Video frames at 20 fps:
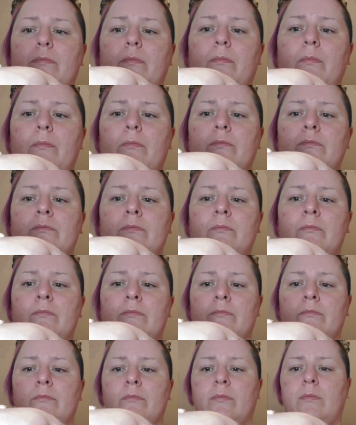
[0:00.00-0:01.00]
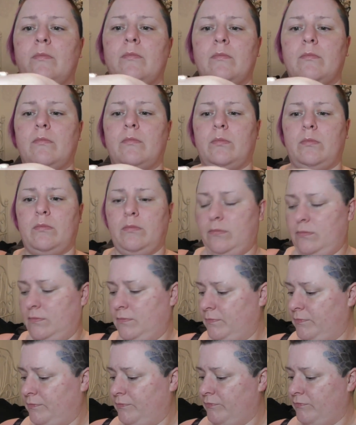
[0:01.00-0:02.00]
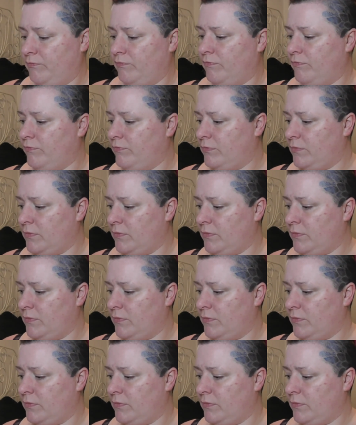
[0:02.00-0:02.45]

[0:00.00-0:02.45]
Nobody speaks.